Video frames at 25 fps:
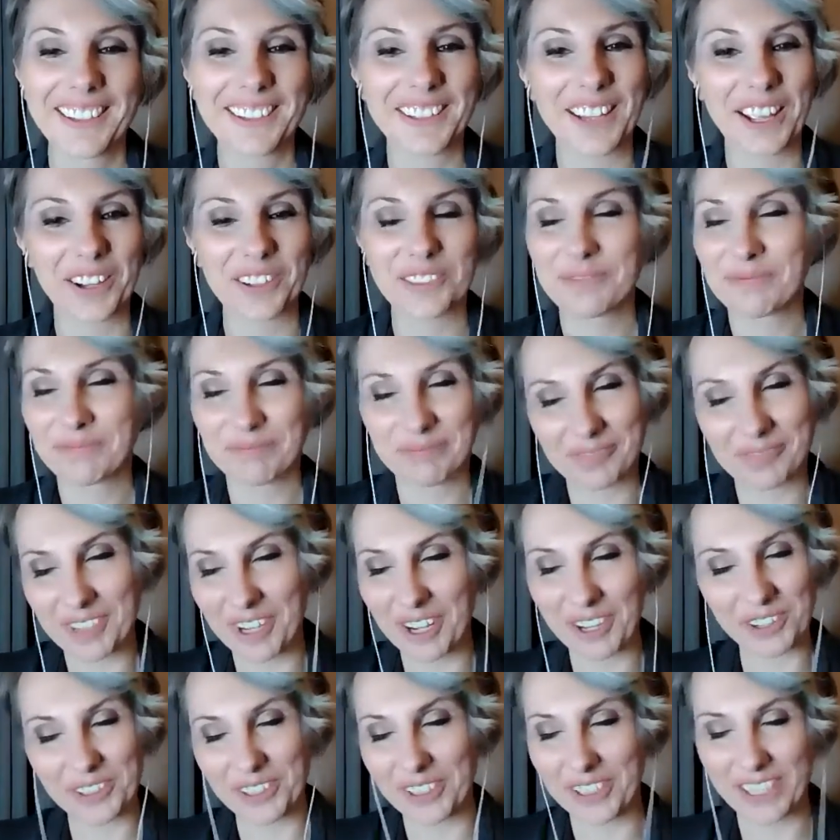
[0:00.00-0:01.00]
No,
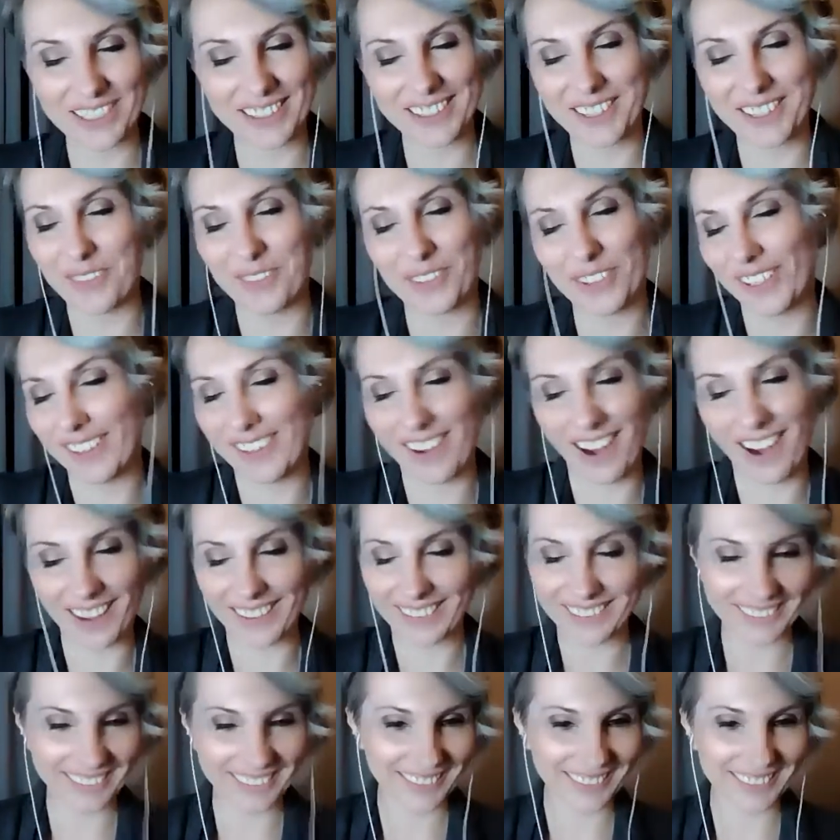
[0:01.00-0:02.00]
it's definitely
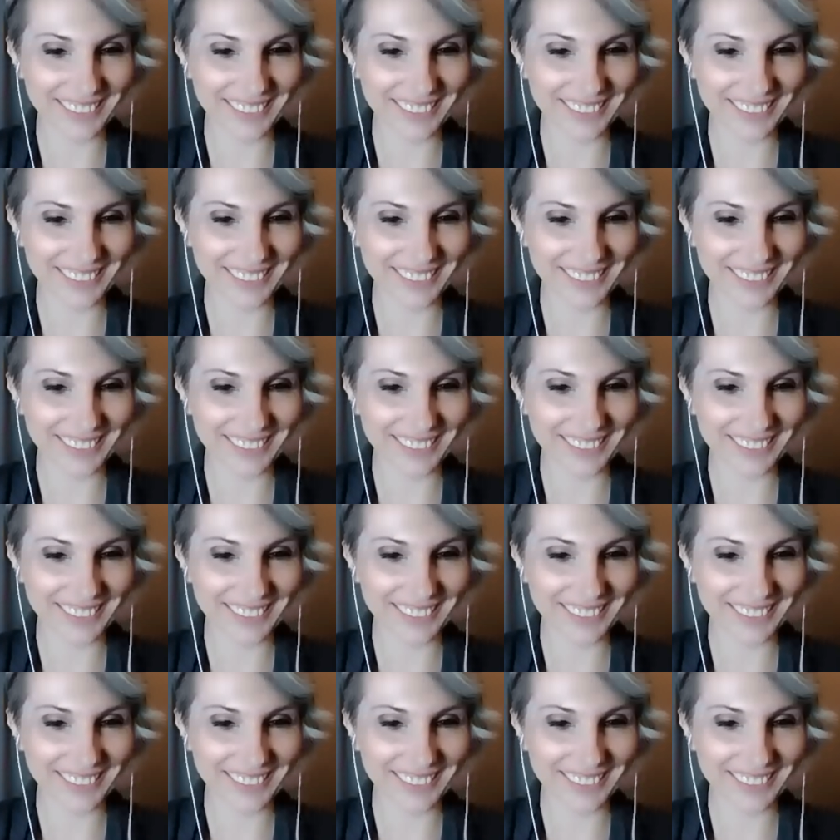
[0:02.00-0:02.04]
not.